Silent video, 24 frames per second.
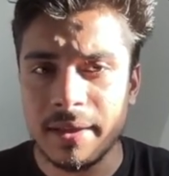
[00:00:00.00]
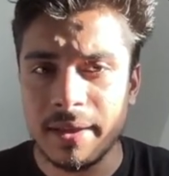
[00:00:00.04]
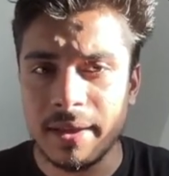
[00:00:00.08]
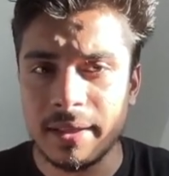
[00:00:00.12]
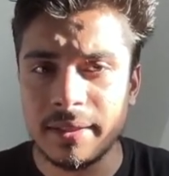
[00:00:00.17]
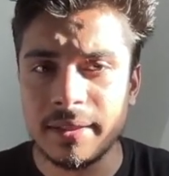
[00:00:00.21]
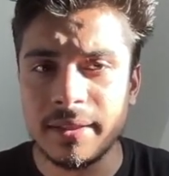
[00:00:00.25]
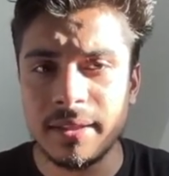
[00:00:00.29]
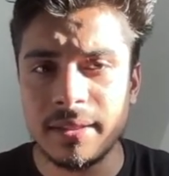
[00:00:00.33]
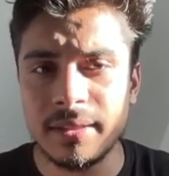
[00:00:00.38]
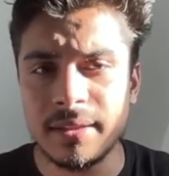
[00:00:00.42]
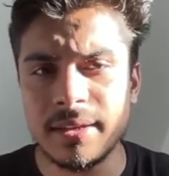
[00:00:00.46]

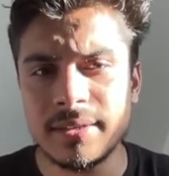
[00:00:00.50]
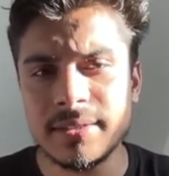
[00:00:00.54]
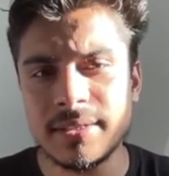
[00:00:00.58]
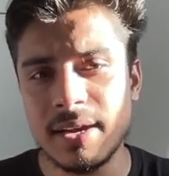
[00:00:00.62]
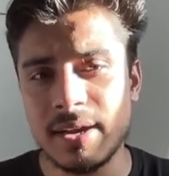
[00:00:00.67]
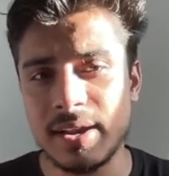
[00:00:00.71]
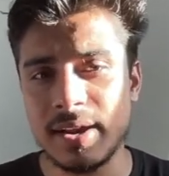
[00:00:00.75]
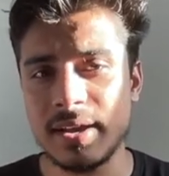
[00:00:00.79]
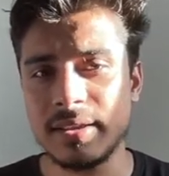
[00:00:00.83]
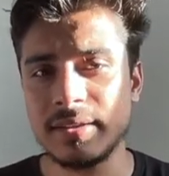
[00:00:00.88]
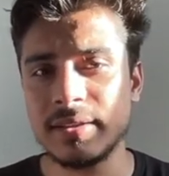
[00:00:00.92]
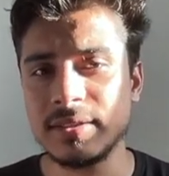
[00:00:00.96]
And then there's
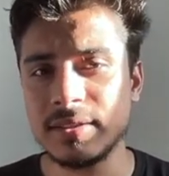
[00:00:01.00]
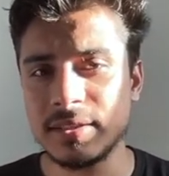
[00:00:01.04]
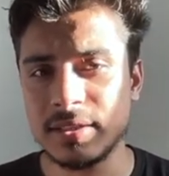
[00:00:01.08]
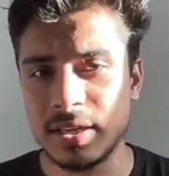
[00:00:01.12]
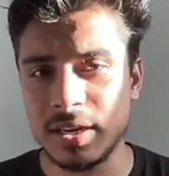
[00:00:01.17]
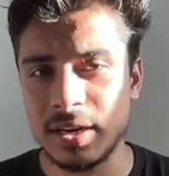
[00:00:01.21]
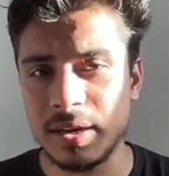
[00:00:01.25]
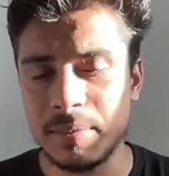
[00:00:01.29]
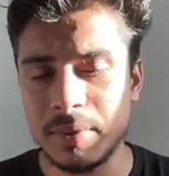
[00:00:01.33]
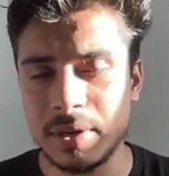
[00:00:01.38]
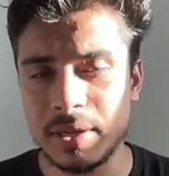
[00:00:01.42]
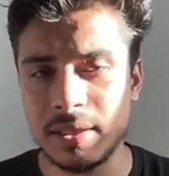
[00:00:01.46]
another
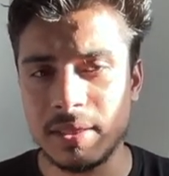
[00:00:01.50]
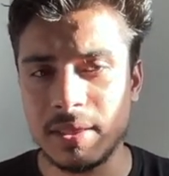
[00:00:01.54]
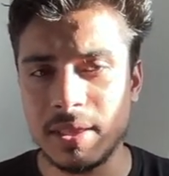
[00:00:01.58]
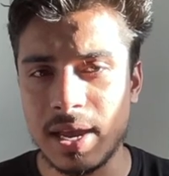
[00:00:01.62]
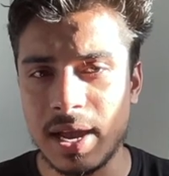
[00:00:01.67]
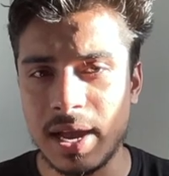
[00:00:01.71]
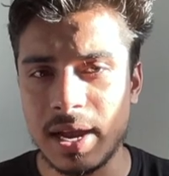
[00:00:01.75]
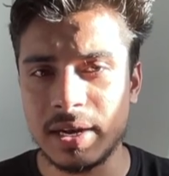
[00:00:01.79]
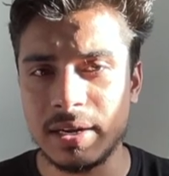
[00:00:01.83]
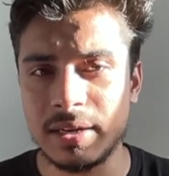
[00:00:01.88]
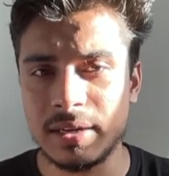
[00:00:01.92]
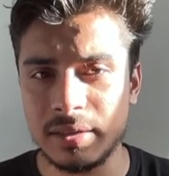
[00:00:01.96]
script
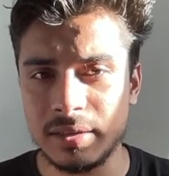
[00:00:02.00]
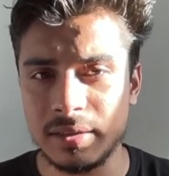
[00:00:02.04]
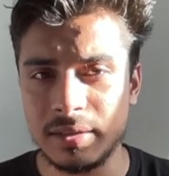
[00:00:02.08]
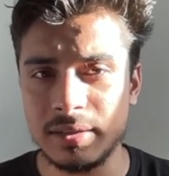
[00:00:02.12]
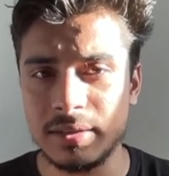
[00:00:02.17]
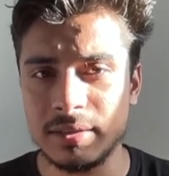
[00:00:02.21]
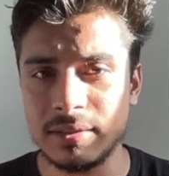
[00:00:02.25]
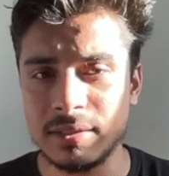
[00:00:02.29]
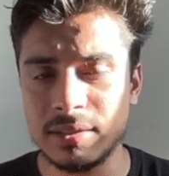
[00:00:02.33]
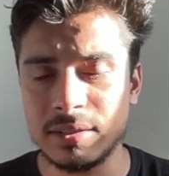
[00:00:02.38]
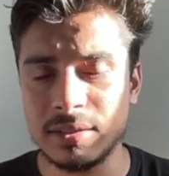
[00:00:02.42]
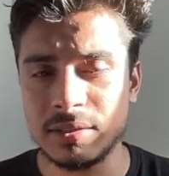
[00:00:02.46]
that
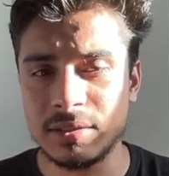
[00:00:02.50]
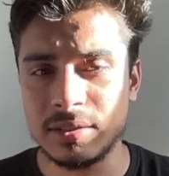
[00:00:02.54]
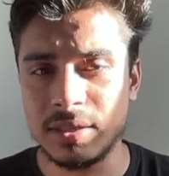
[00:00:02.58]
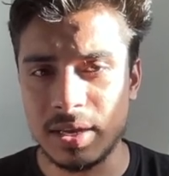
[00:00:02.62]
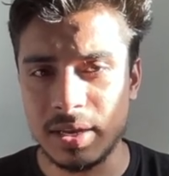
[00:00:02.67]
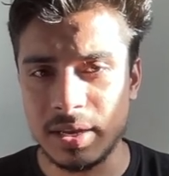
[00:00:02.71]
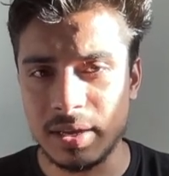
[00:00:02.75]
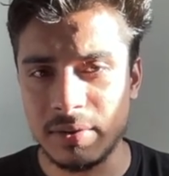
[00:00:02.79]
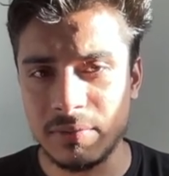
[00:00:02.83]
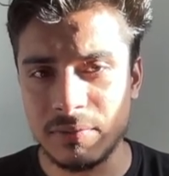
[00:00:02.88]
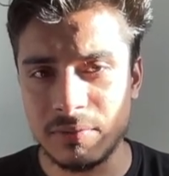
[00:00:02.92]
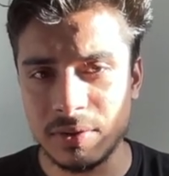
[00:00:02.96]
is
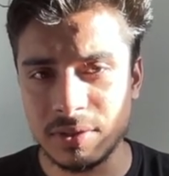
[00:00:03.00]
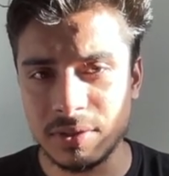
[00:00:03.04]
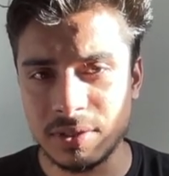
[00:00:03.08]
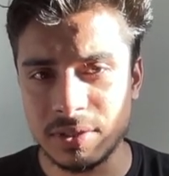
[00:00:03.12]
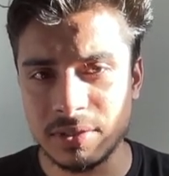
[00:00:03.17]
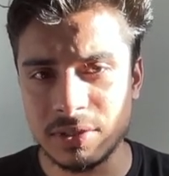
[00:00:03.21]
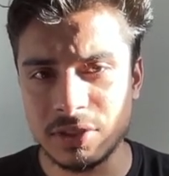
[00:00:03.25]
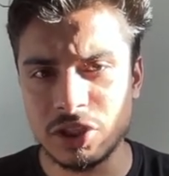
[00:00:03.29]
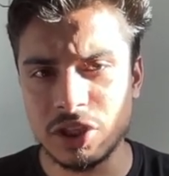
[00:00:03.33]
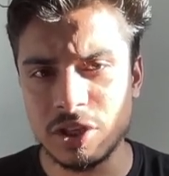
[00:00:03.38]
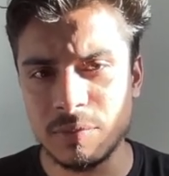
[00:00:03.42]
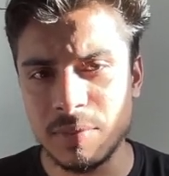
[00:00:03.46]
there, which
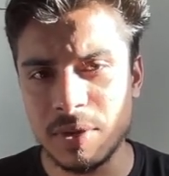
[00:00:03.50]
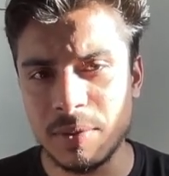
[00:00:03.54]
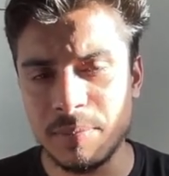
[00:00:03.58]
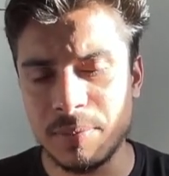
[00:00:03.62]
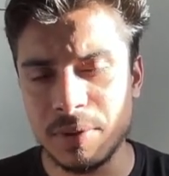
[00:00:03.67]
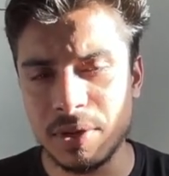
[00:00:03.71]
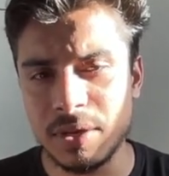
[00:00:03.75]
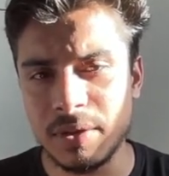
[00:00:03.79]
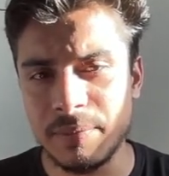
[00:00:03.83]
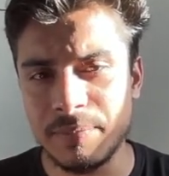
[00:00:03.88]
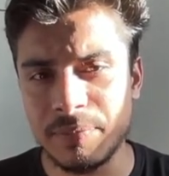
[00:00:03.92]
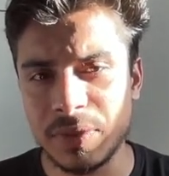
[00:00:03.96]
is
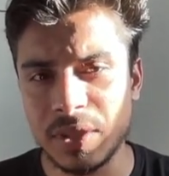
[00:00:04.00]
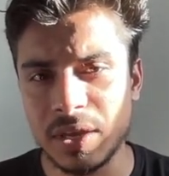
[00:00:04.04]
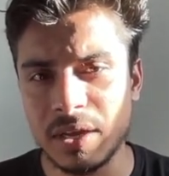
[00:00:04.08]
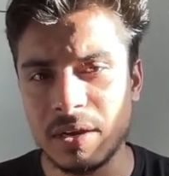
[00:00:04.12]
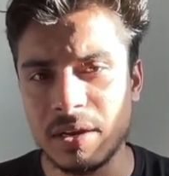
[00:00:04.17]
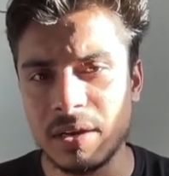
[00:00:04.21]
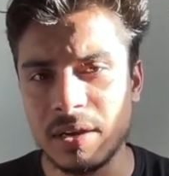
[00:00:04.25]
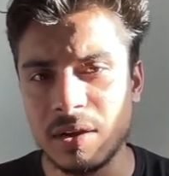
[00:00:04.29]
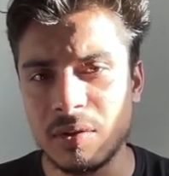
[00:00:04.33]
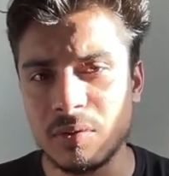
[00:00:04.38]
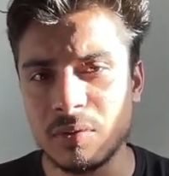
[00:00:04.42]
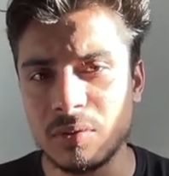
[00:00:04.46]
gbp,
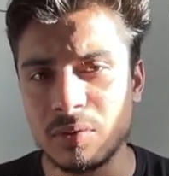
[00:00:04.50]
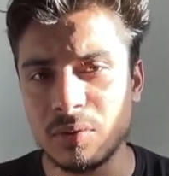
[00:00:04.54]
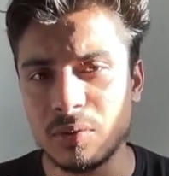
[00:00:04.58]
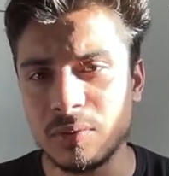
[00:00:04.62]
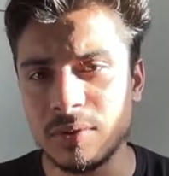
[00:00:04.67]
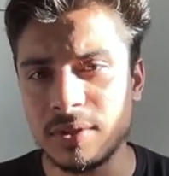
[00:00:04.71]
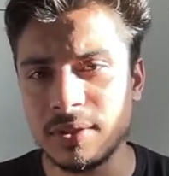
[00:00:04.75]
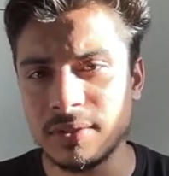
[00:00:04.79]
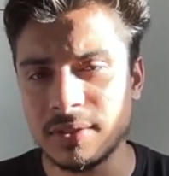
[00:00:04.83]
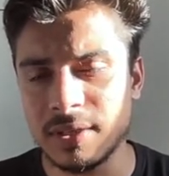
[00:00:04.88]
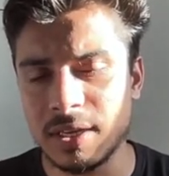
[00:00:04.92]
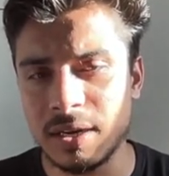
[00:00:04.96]
and now to
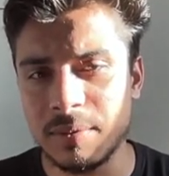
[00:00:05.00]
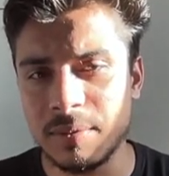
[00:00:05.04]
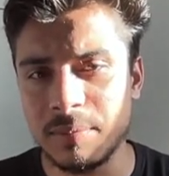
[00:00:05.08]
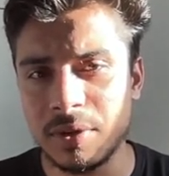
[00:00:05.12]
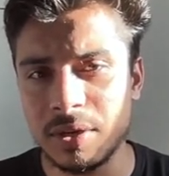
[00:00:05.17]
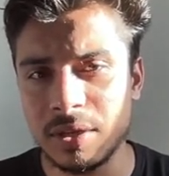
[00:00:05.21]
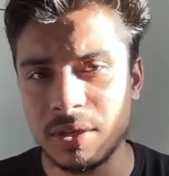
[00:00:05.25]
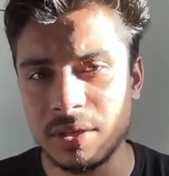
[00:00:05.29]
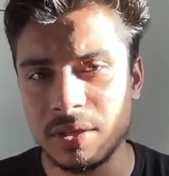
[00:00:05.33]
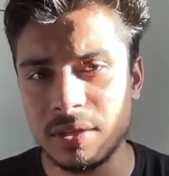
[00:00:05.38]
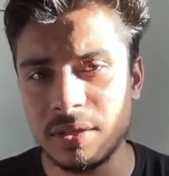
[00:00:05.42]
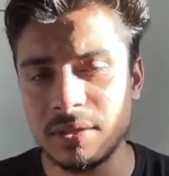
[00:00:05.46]
this
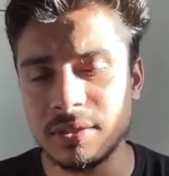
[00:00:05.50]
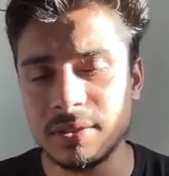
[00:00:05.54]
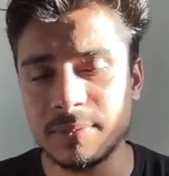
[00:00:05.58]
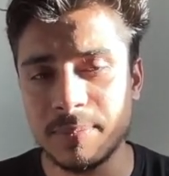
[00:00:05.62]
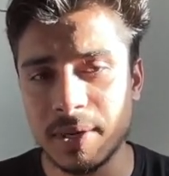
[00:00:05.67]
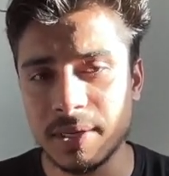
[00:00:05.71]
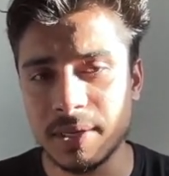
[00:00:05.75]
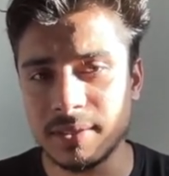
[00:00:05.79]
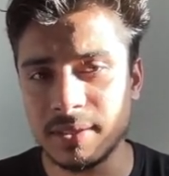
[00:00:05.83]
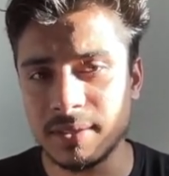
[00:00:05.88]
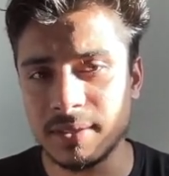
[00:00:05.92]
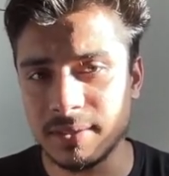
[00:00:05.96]
script he is
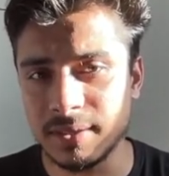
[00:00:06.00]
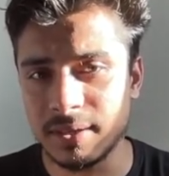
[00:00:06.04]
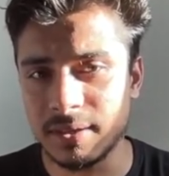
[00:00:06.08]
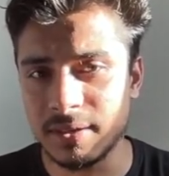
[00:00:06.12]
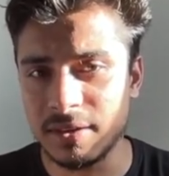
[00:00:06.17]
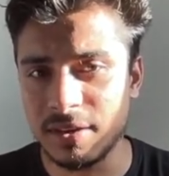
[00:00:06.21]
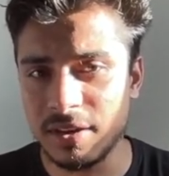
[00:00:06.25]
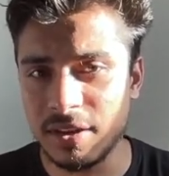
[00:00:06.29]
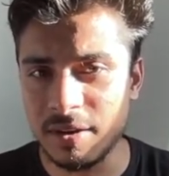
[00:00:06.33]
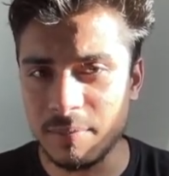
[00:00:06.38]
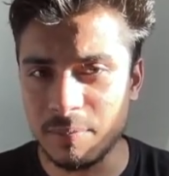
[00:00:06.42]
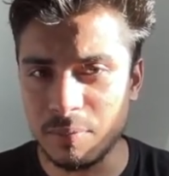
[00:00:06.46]
passing
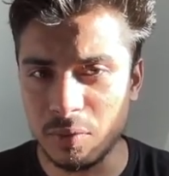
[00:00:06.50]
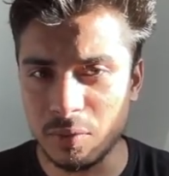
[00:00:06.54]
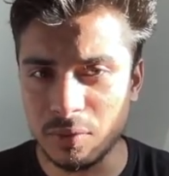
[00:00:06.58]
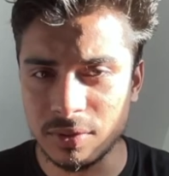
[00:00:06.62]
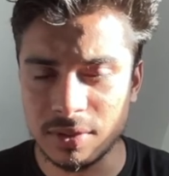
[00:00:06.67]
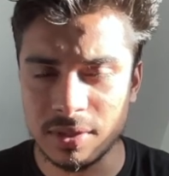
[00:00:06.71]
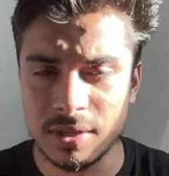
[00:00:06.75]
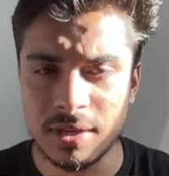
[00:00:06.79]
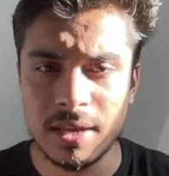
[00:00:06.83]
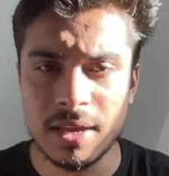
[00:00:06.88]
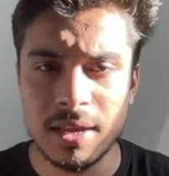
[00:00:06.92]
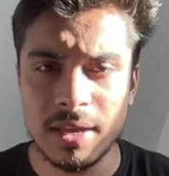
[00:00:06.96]
certain
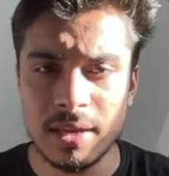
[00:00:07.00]
inputs.